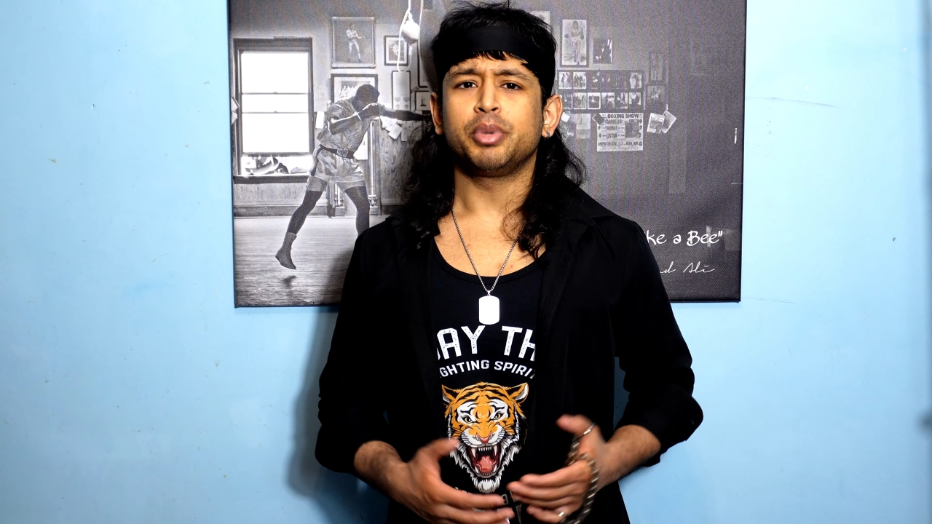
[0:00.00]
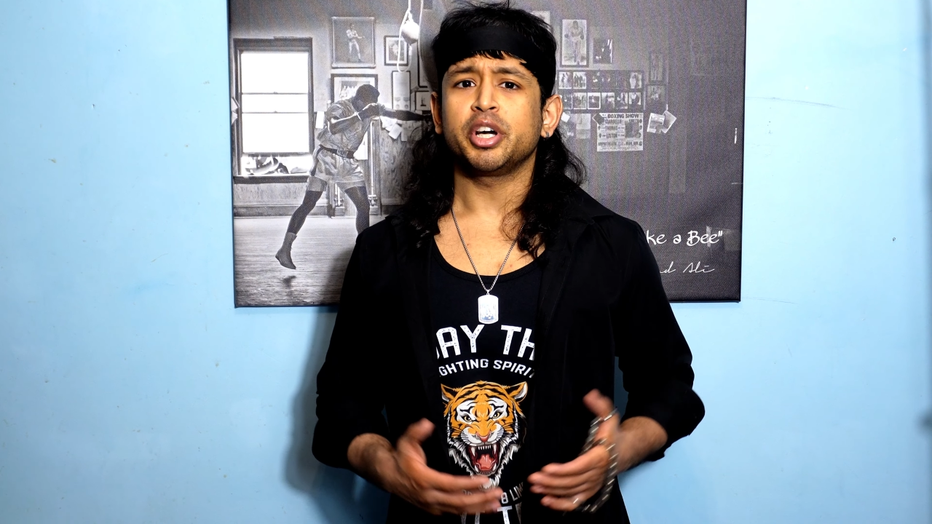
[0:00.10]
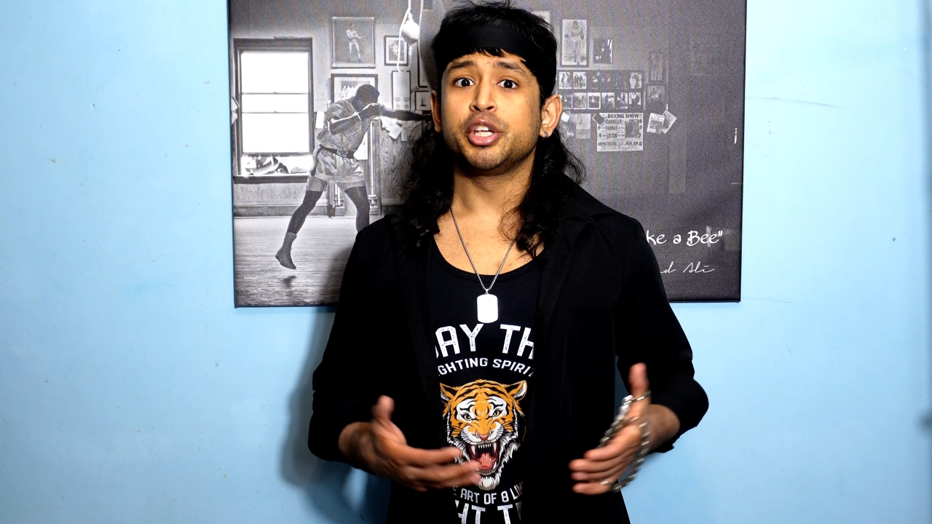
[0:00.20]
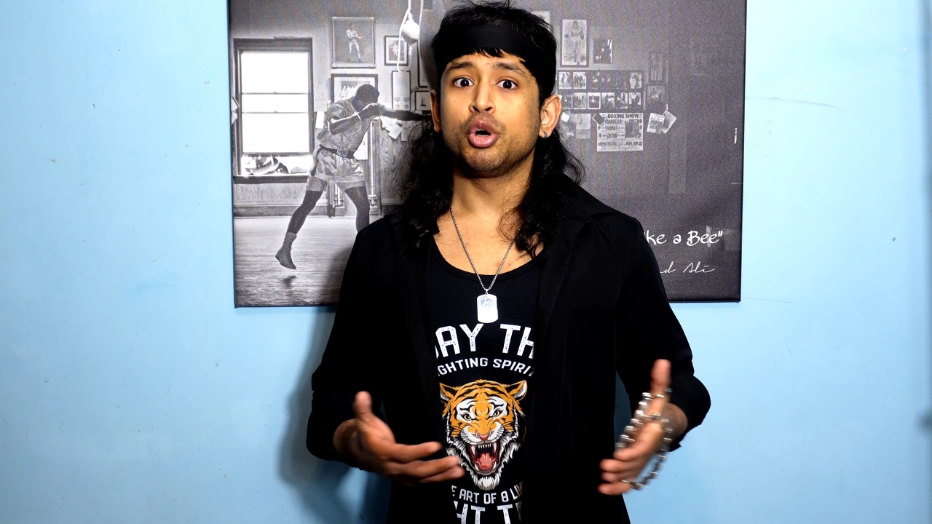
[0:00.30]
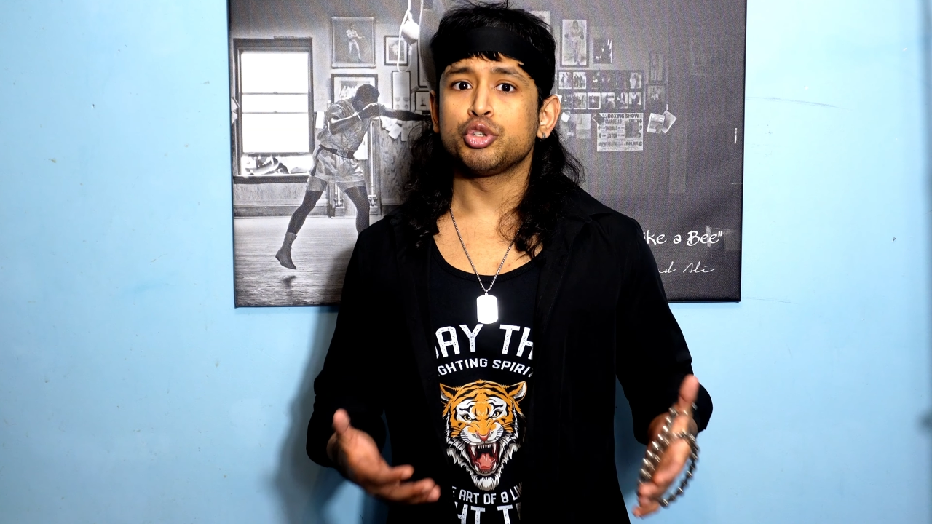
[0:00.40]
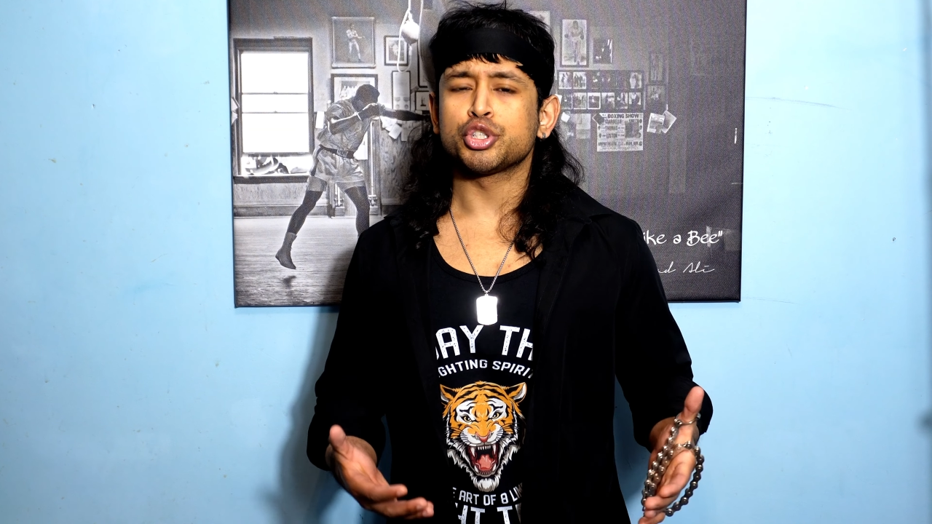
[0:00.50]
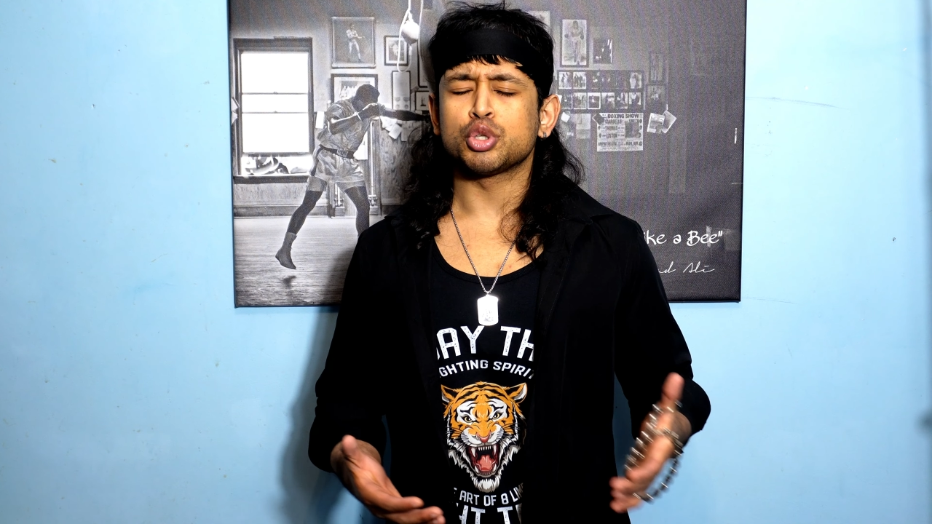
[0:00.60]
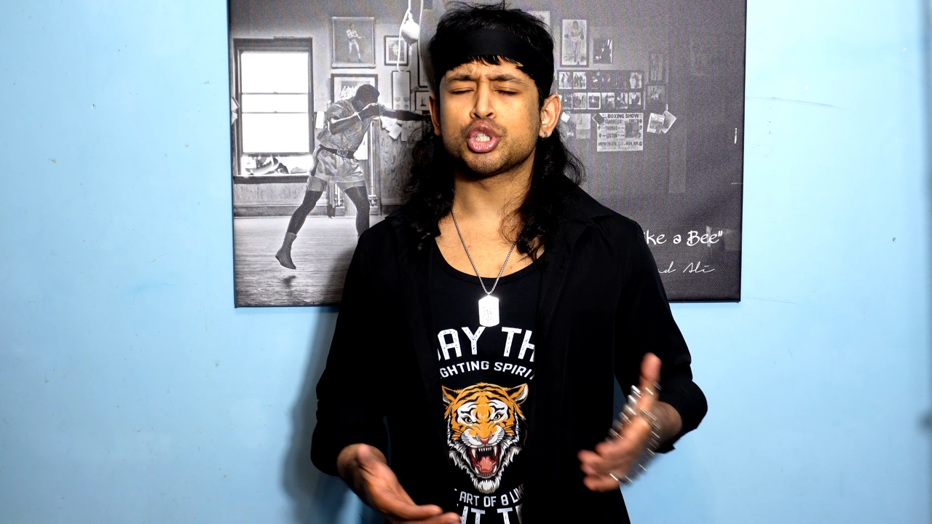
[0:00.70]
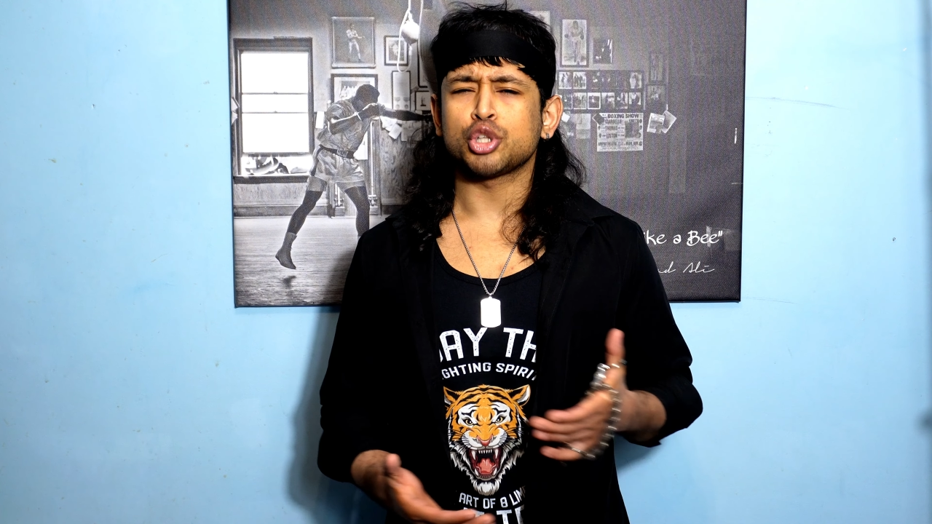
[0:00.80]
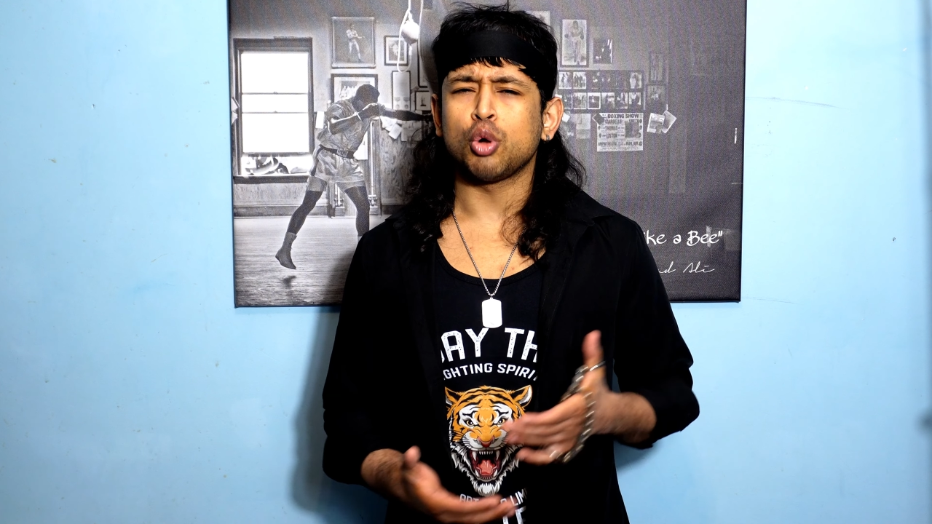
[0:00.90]
but he also
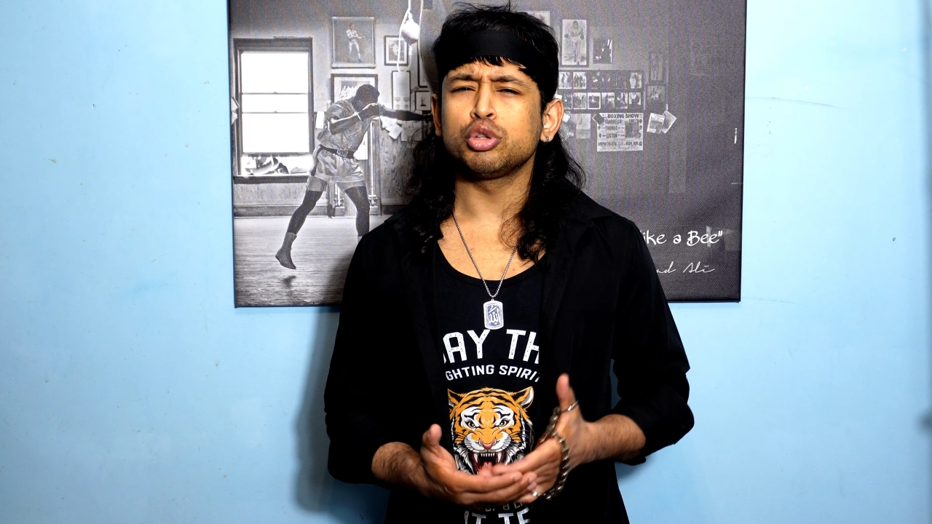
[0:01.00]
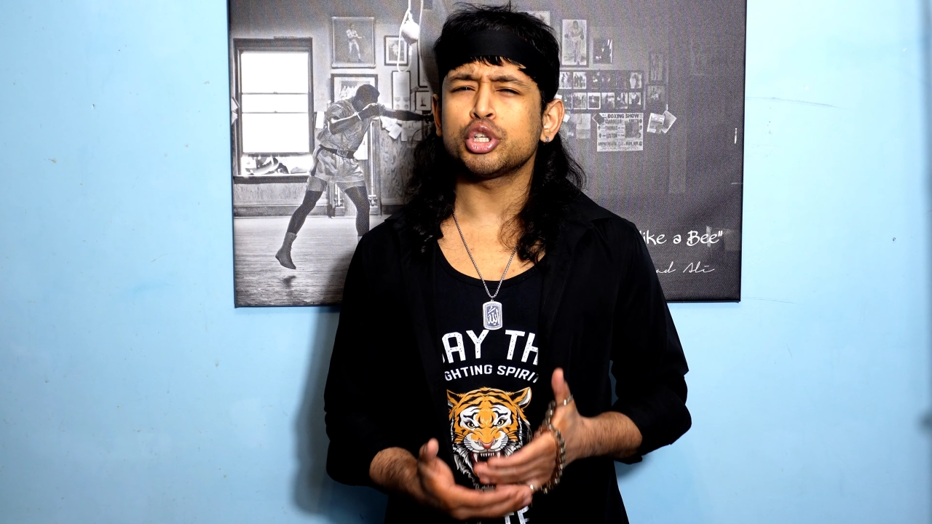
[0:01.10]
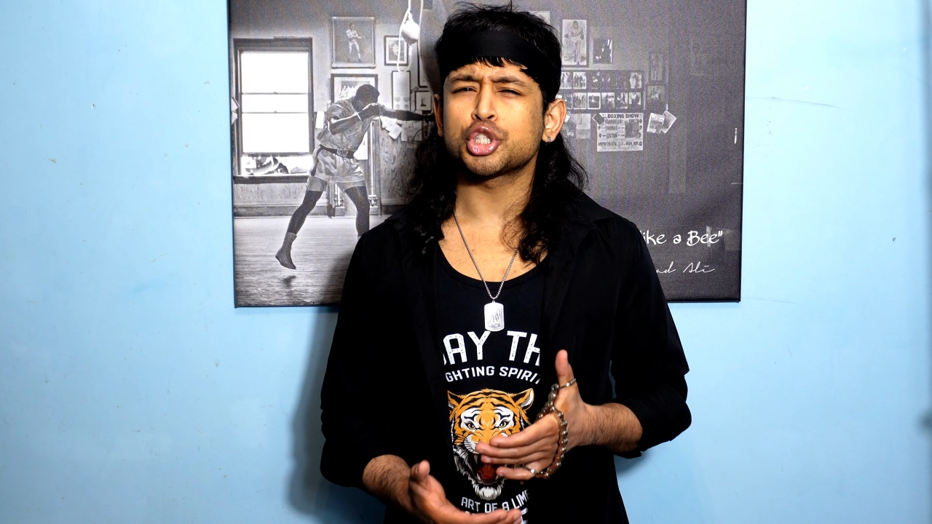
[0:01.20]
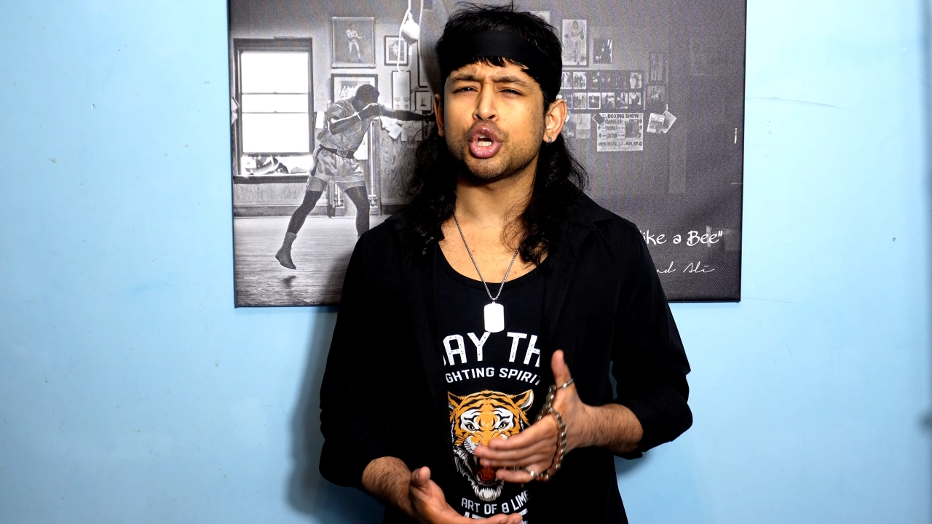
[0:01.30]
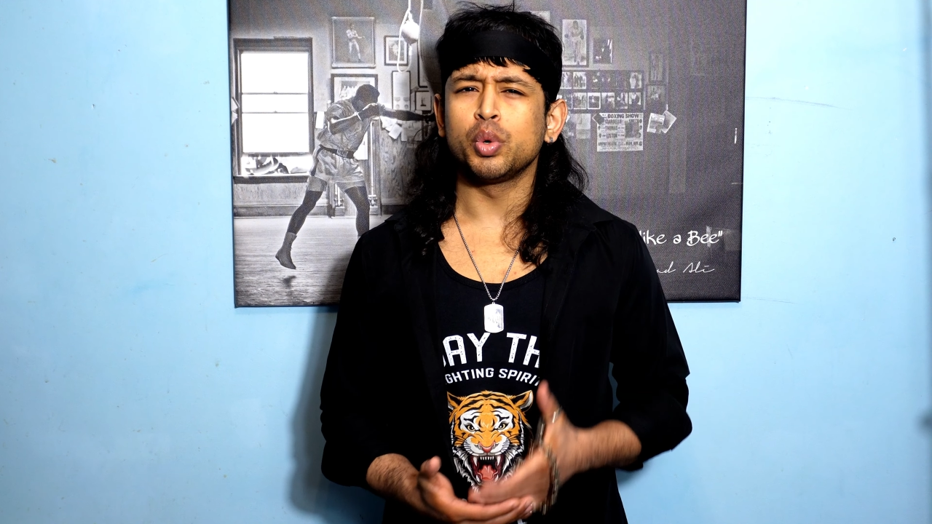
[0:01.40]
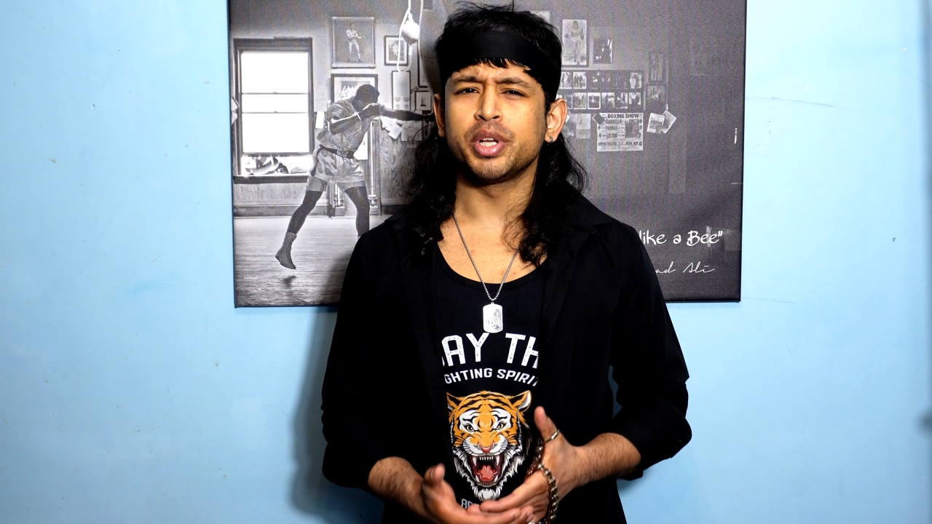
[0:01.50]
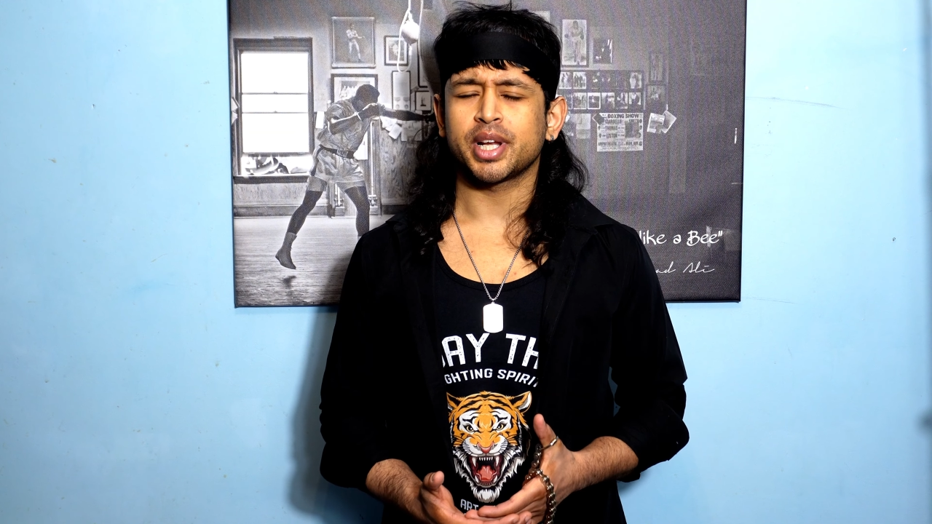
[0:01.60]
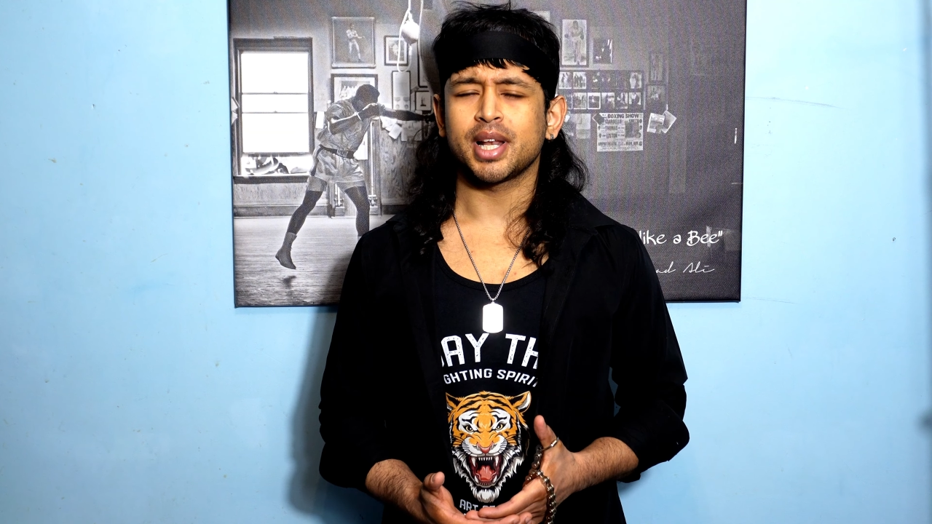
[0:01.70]
stole the show in a